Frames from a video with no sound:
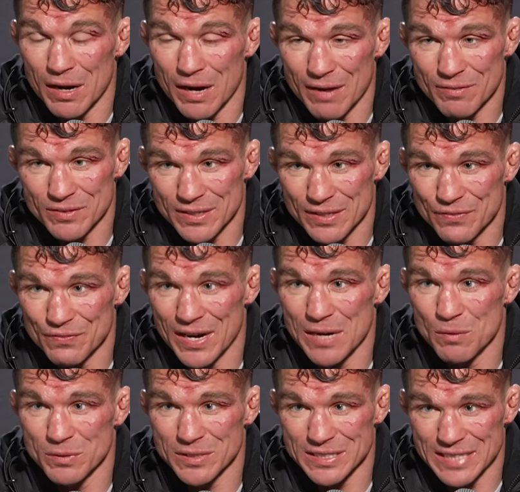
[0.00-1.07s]
After this fight,
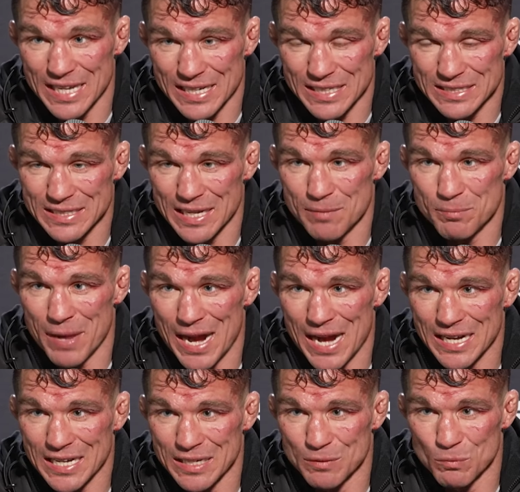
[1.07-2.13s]
we'll just take a step
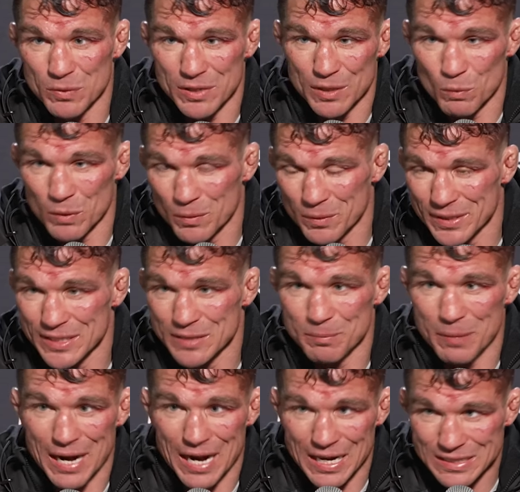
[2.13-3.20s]
back and we're going to work with his
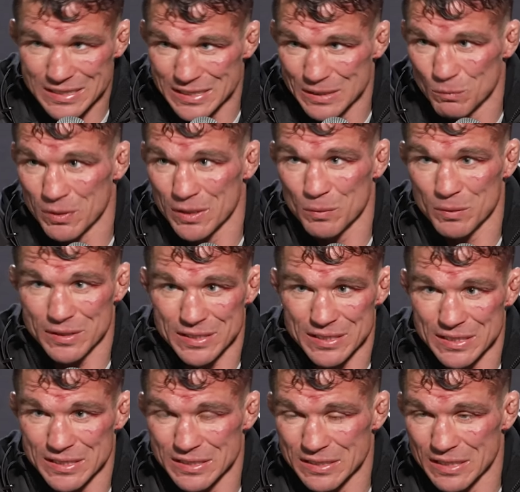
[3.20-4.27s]
boxing, work with
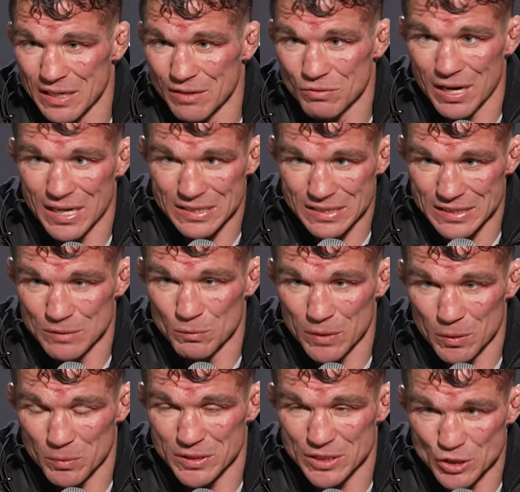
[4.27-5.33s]
his uh, wrestling,
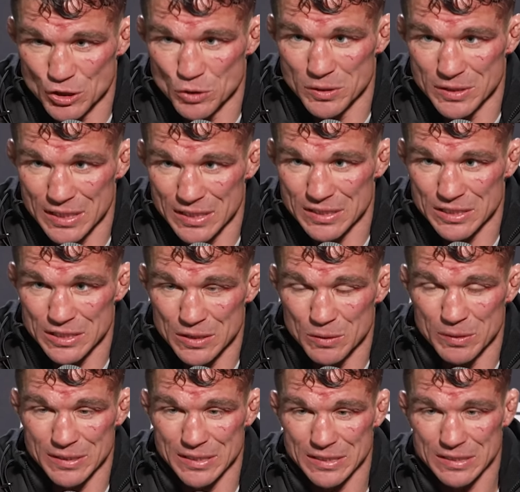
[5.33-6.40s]
work with his
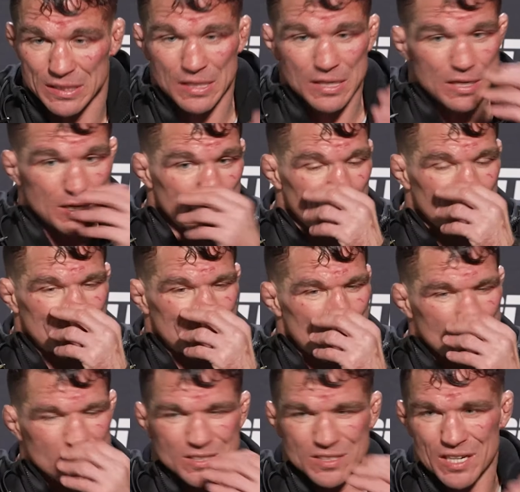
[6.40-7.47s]
jujitsu, and just, you know,
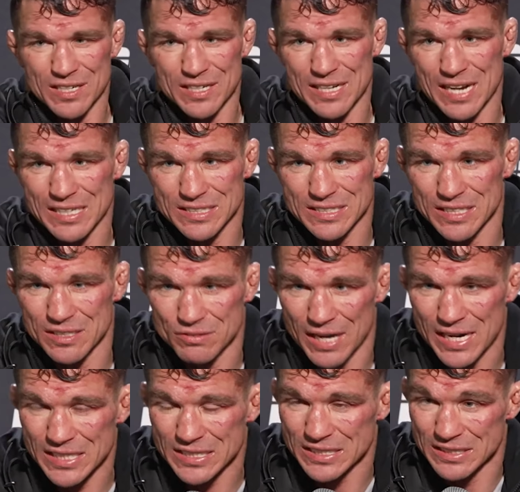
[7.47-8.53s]
focus on the next
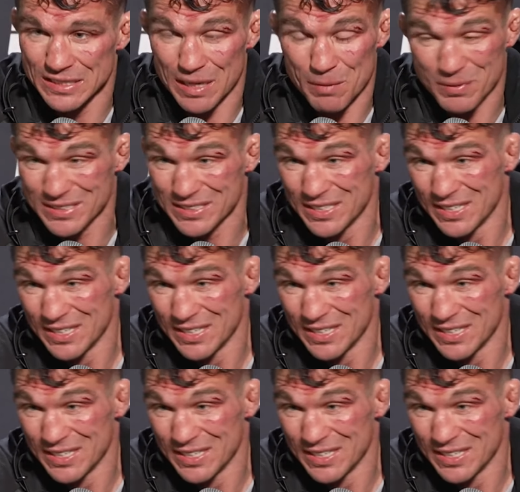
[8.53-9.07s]
generation. And I'm,